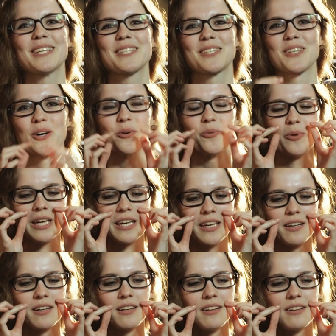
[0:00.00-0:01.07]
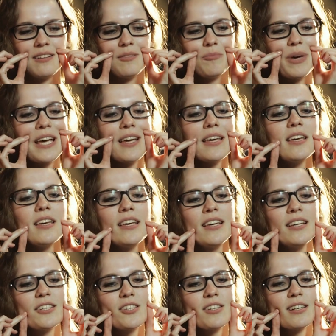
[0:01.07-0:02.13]
so we can make
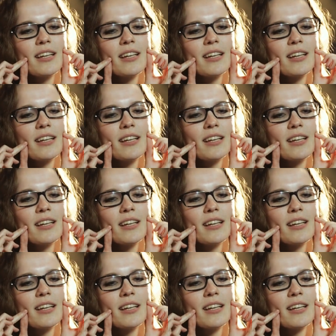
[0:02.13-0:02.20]
each